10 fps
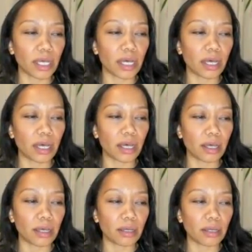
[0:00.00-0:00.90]

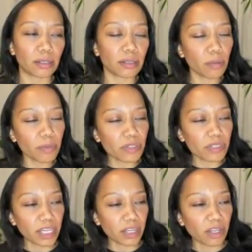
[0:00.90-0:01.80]

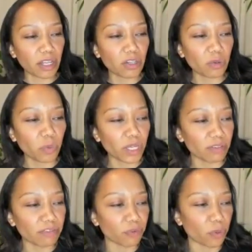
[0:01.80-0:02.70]
like a little Wheel
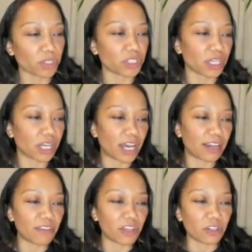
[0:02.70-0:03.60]
of Fortune
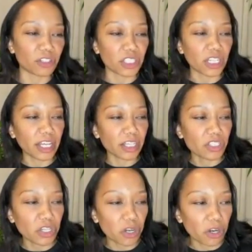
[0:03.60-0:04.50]
kind of energy, like a
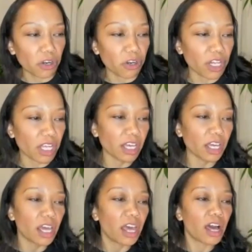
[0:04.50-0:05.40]

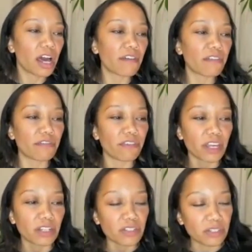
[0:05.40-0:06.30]
turning of
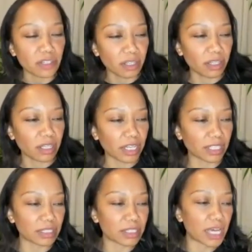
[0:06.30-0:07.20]
events, like
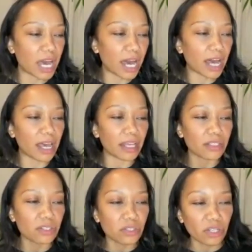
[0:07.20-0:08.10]

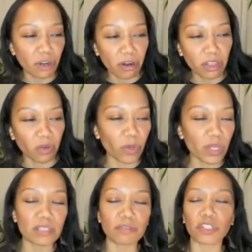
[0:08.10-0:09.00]
tides turning, the
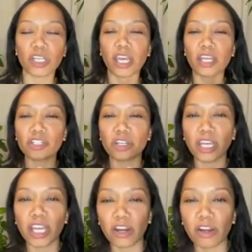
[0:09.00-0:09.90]
winds of change are
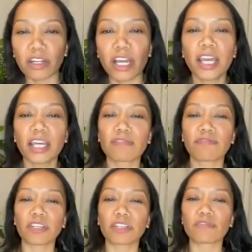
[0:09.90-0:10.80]
here. And it
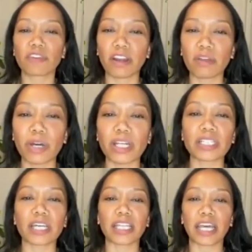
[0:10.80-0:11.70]
feels very much
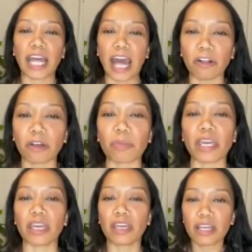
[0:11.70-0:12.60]
like that alchemy